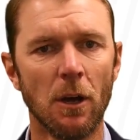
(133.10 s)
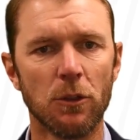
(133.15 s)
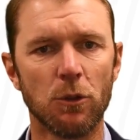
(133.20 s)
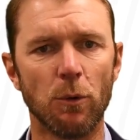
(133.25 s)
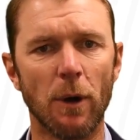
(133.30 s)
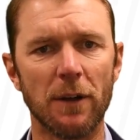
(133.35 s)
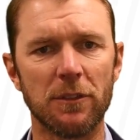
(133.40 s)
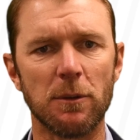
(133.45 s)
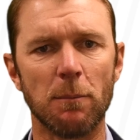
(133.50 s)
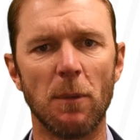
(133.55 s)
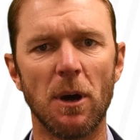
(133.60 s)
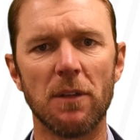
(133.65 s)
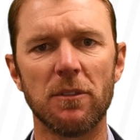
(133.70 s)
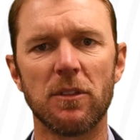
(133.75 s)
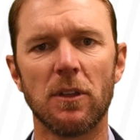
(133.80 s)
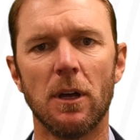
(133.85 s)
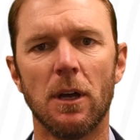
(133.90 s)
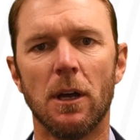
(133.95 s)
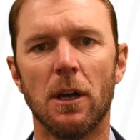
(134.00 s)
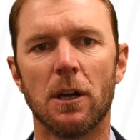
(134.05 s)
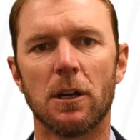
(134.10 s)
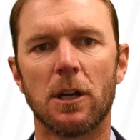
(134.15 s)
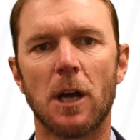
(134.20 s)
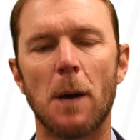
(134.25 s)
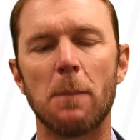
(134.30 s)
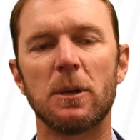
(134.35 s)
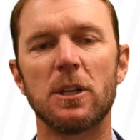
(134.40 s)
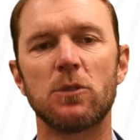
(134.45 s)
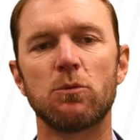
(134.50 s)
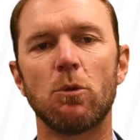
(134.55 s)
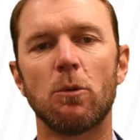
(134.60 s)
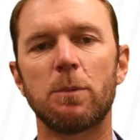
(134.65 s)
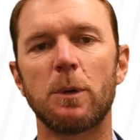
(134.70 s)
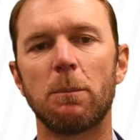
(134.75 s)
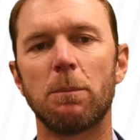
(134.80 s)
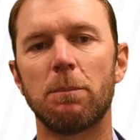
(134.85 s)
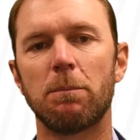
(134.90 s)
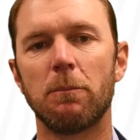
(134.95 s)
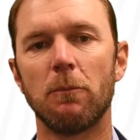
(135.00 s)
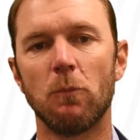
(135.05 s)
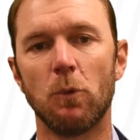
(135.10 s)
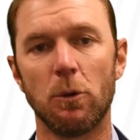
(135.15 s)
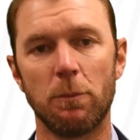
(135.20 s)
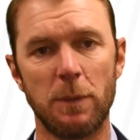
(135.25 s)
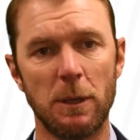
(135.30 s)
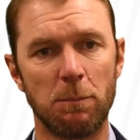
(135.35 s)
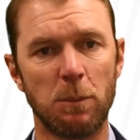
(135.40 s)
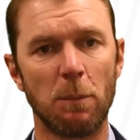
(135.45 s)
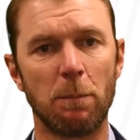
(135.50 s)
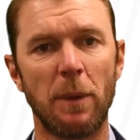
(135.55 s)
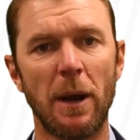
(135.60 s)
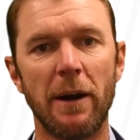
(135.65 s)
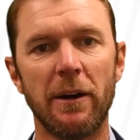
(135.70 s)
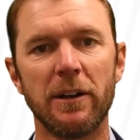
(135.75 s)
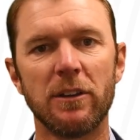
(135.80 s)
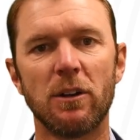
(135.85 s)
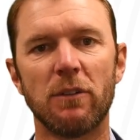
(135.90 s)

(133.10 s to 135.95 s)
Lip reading: Throughout the month, companies will be preparing